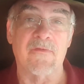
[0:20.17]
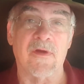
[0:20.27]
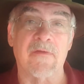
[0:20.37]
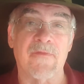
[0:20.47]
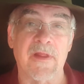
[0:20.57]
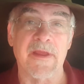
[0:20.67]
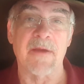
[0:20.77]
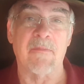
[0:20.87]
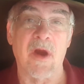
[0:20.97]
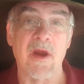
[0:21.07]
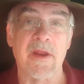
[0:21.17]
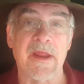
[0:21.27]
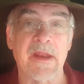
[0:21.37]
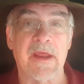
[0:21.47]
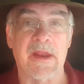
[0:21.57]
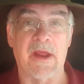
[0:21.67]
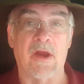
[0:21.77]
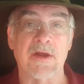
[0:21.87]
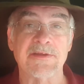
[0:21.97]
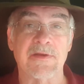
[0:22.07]
for affiliate marketing, and I
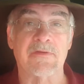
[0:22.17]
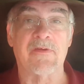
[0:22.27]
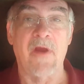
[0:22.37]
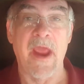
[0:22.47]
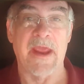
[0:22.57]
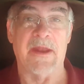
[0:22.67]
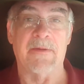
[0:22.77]
also train.